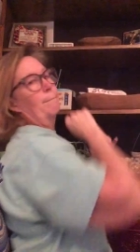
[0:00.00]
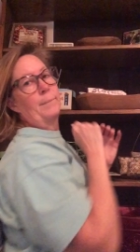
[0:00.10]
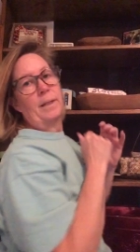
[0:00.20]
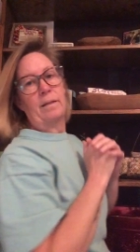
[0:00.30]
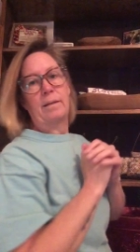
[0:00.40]

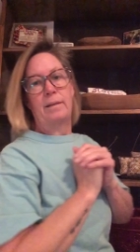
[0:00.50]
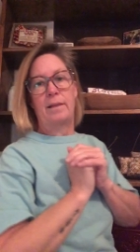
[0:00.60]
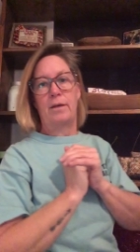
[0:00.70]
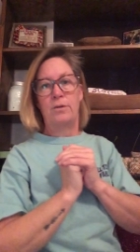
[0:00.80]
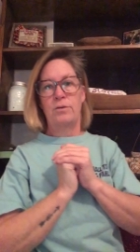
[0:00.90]
But
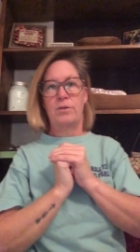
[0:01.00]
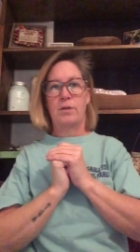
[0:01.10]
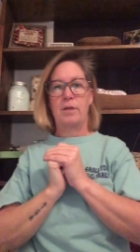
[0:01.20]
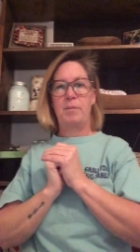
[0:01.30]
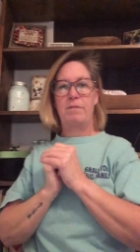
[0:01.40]
those are
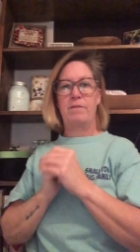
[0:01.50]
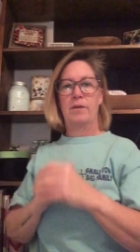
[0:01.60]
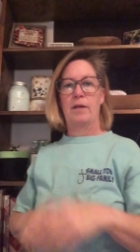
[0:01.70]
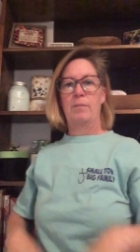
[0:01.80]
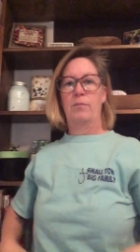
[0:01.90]
going to be
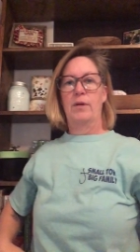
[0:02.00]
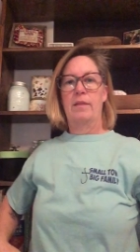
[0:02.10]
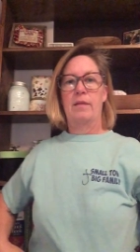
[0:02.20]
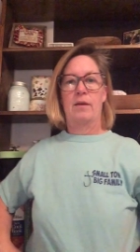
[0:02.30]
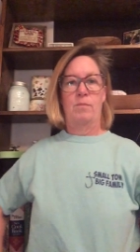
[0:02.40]
filled up
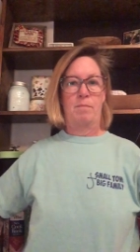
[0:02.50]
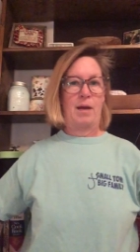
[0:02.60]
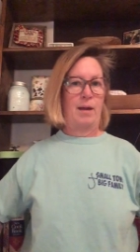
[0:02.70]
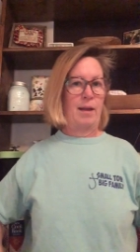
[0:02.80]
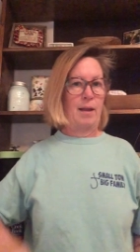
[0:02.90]
with
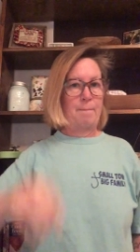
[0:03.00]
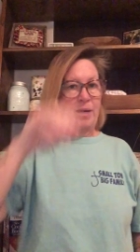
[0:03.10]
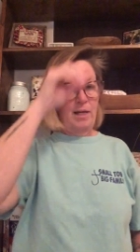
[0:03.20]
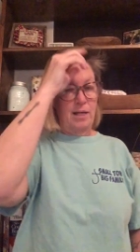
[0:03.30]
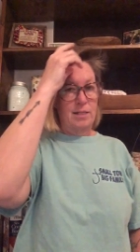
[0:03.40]
my
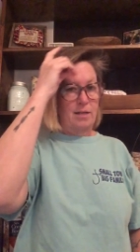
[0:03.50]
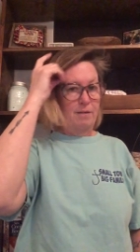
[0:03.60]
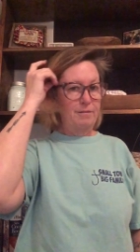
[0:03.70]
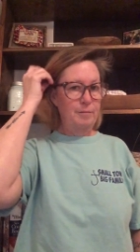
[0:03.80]
Mania stuff.